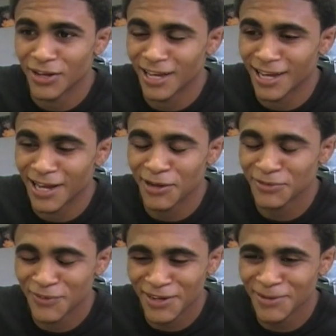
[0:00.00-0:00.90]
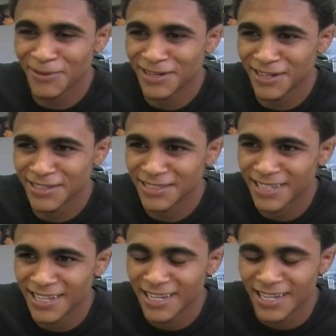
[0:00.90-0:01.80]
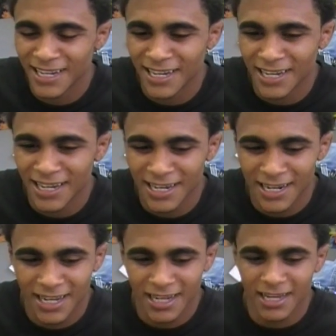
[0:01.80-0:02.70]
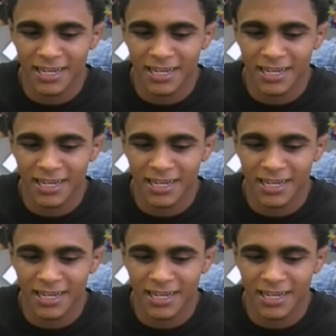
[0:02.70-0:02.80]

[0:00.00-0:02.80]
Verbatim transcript: it was funny because, like,